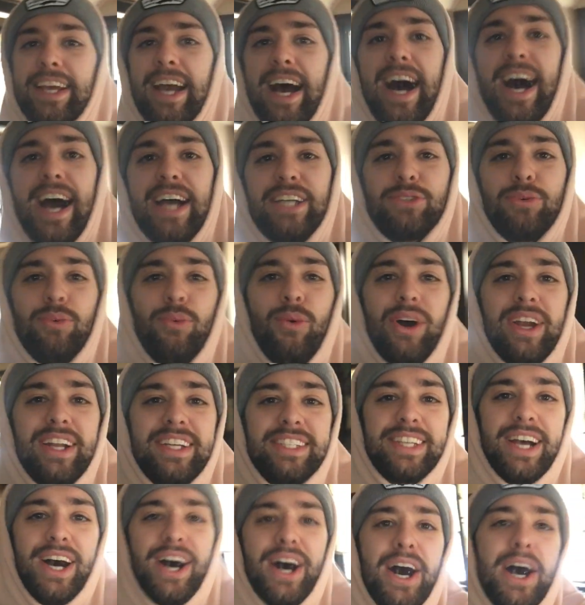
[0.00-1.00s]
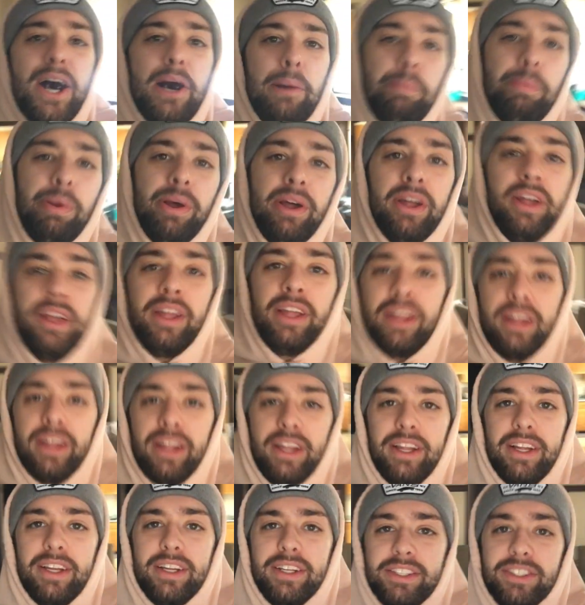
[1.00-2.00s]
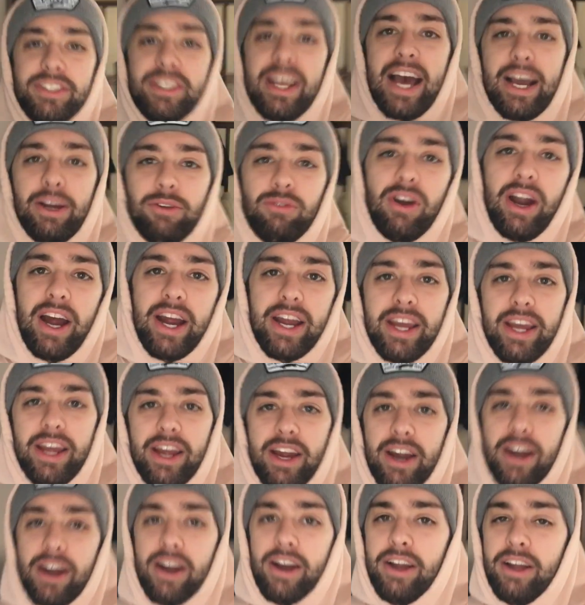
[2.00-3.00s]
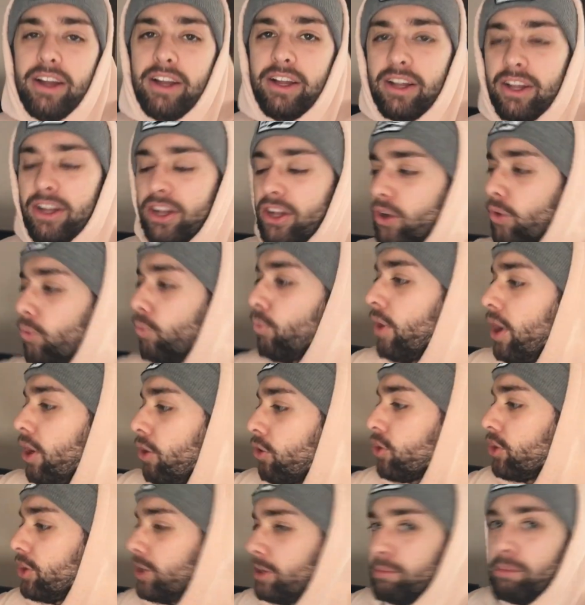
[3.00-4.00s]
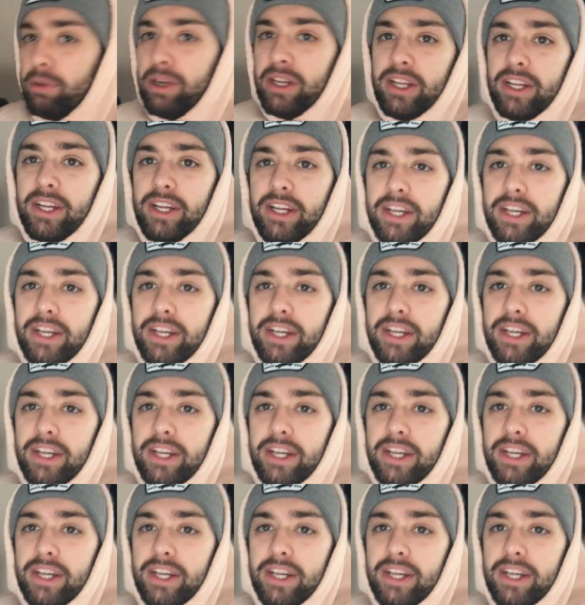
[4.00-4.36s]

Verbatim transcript: Guys, what is up? Zach Wright here. Welcome